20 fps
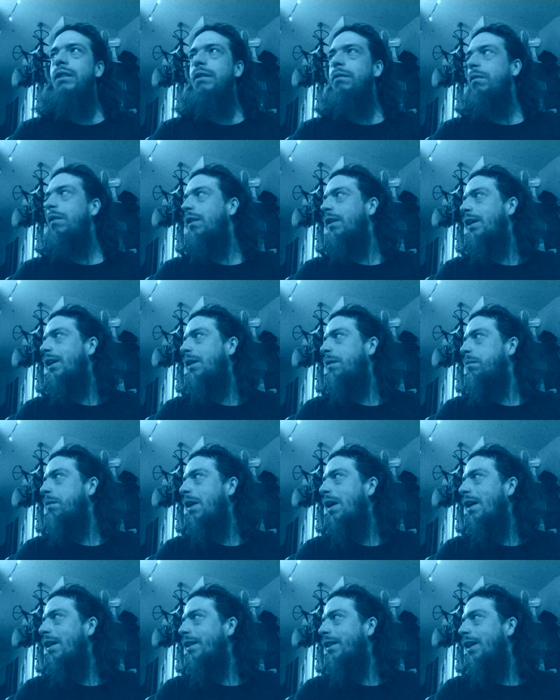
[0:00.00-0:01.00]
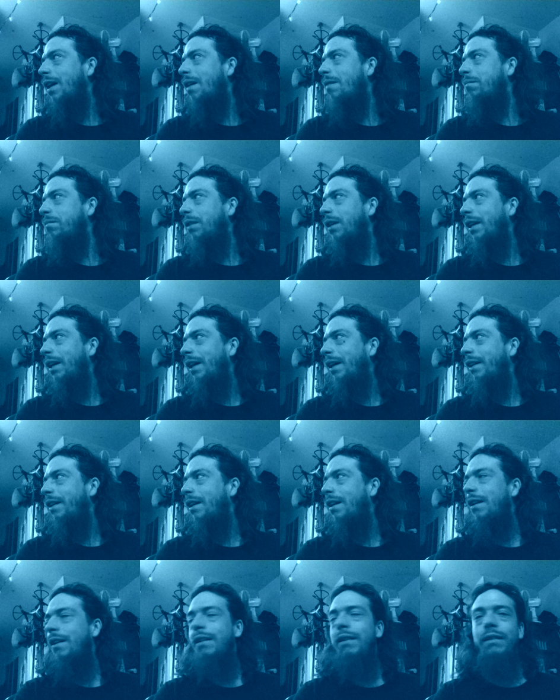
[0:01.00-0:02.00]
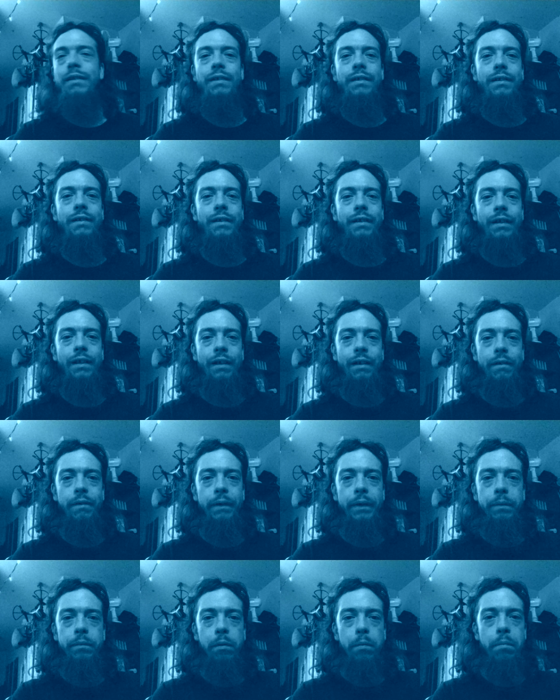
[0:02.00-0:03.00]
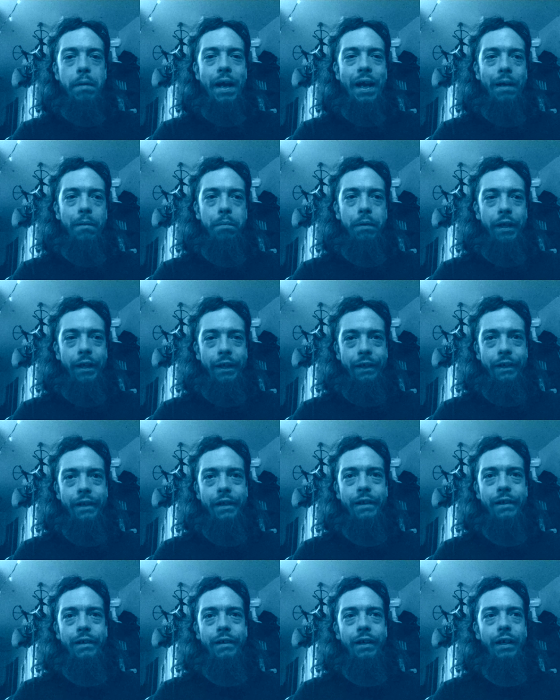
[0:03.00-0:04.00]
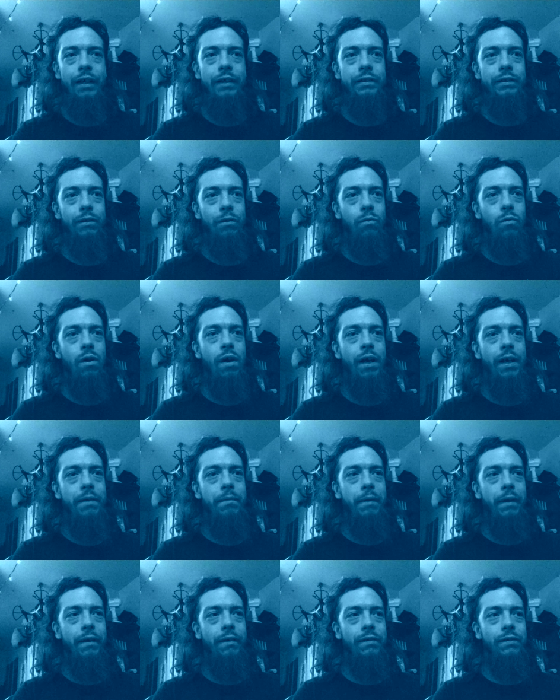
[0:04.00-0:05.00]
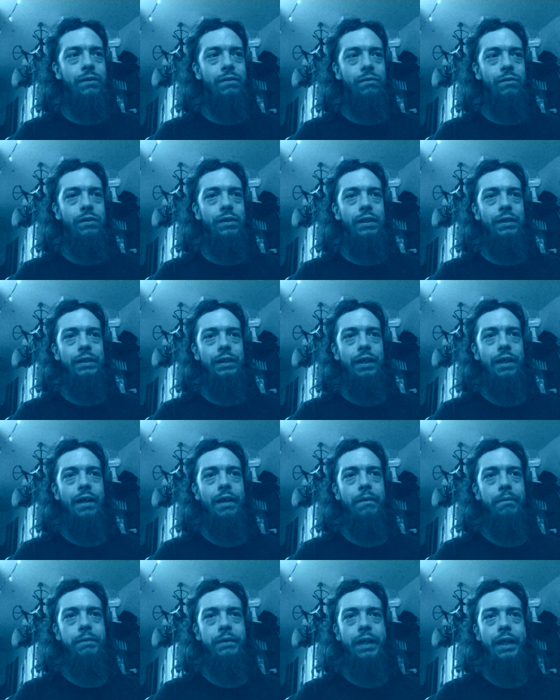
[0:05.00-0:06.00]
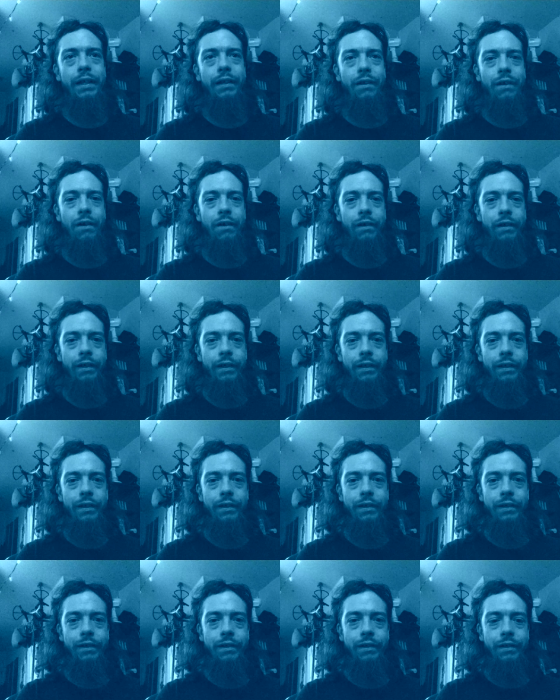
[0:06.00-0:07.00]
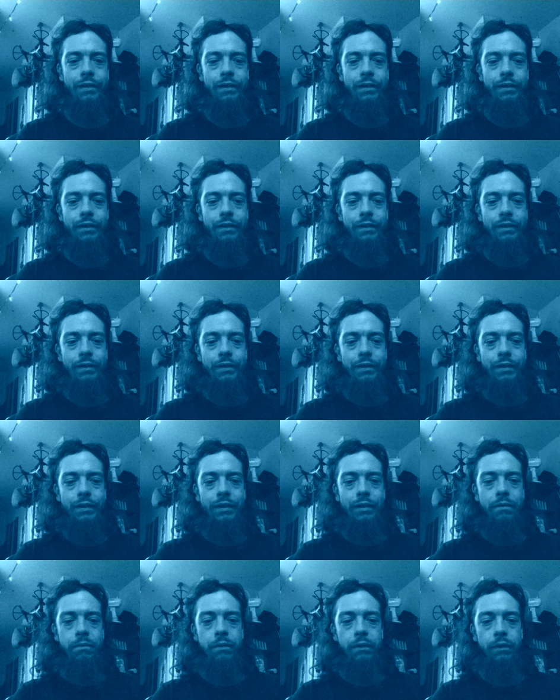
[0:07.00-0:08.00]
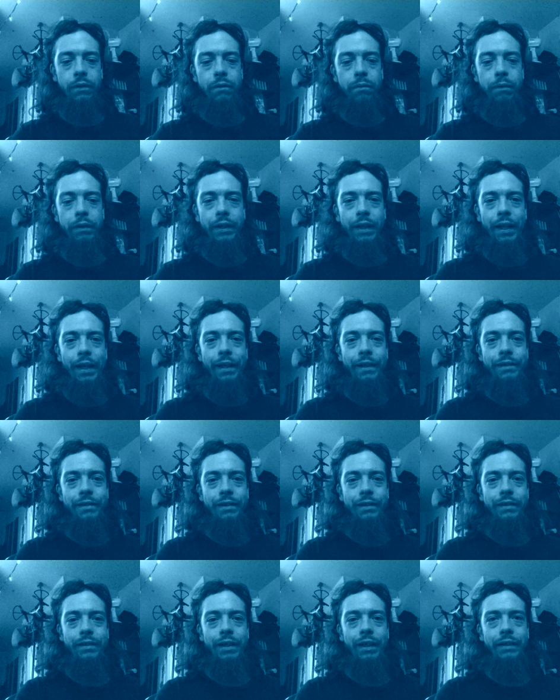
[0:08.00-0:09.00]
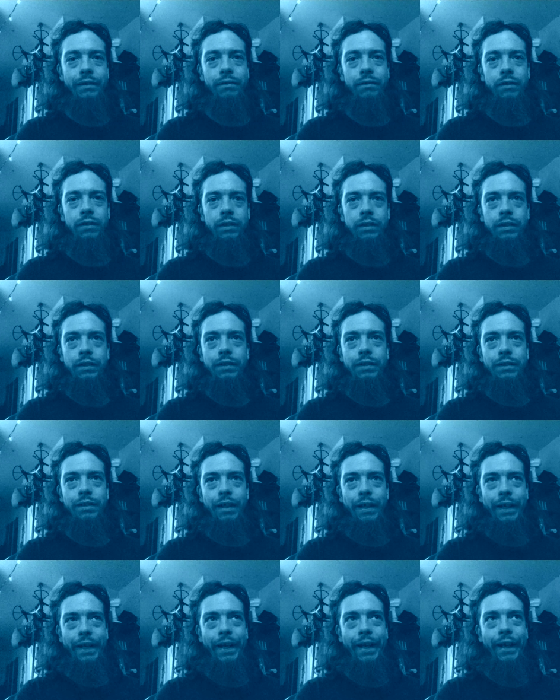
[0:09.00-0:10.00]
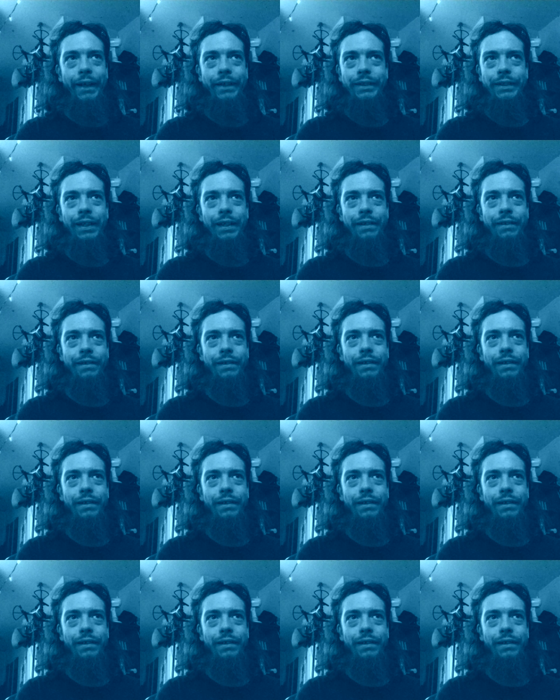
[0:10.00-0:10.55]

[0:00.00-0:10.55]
On getting back, yep, I had uh, incredible back pain. I don't know why, maybe it was from sitting in the car for that long. For three days in general, I hated it.